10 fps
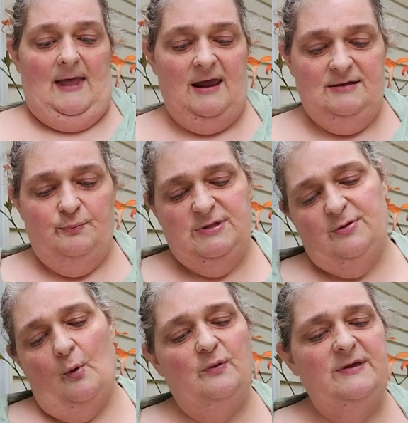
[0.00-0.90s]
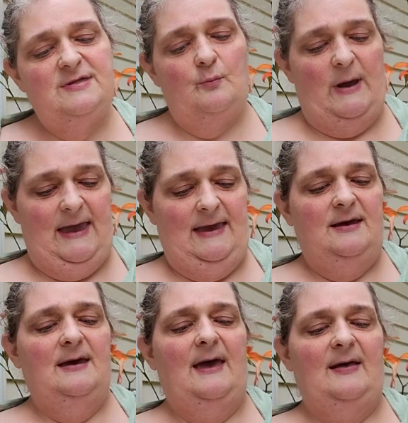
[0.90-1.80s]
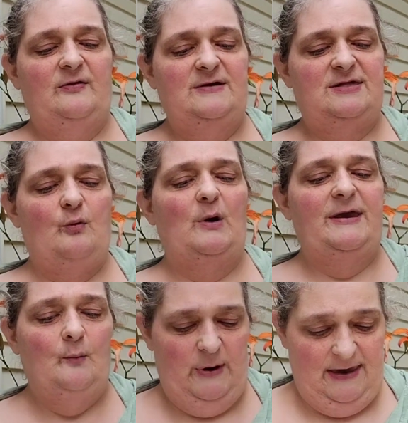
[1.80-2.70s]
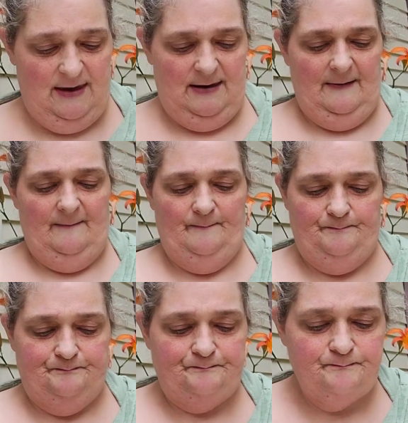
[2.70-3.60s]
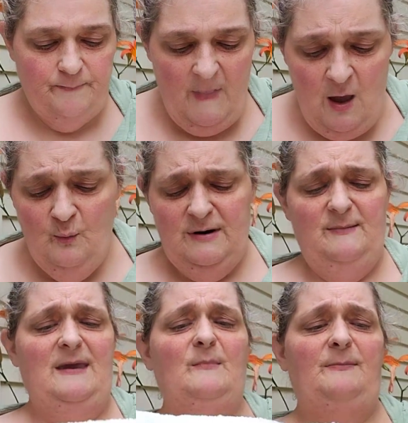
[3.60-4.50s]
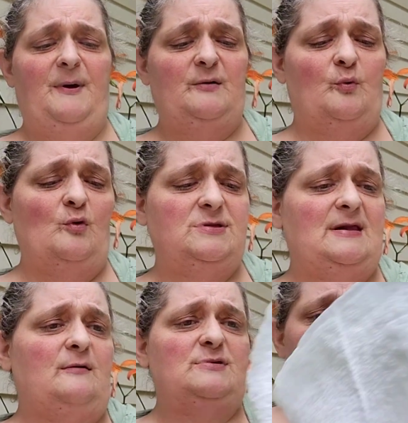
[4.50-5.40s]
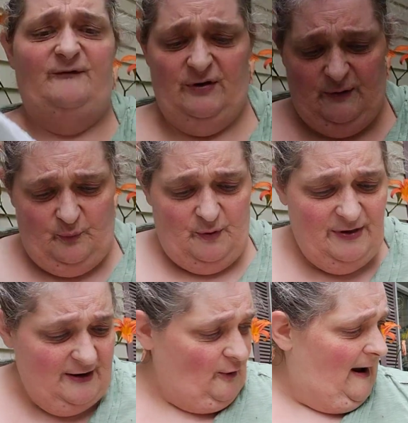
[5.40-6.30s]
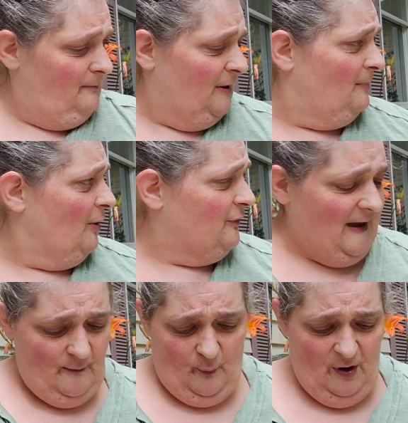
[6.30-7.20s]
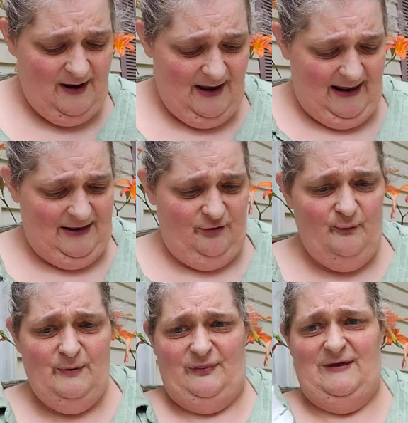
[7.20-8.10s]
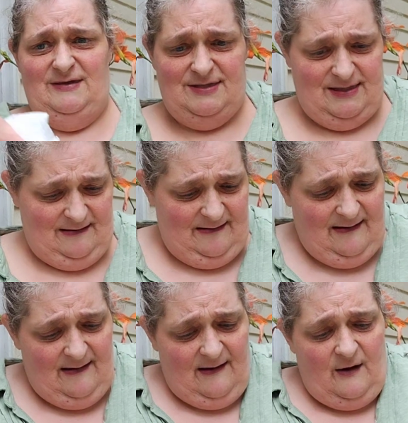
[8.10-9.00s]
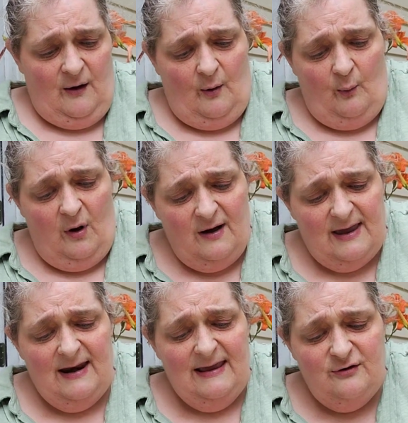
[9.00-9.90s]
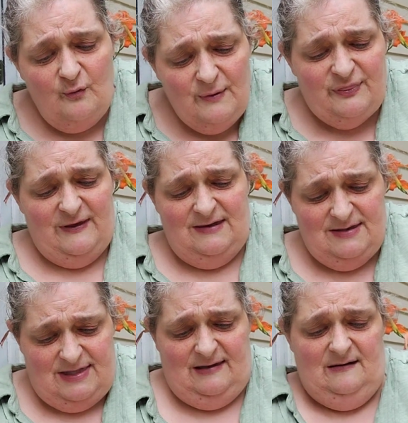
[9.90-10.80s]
And I was throwing these away at least 20 a week when I make my bed rolls, and I was feeling really crappy about that. What can I do with these? What can I do with these?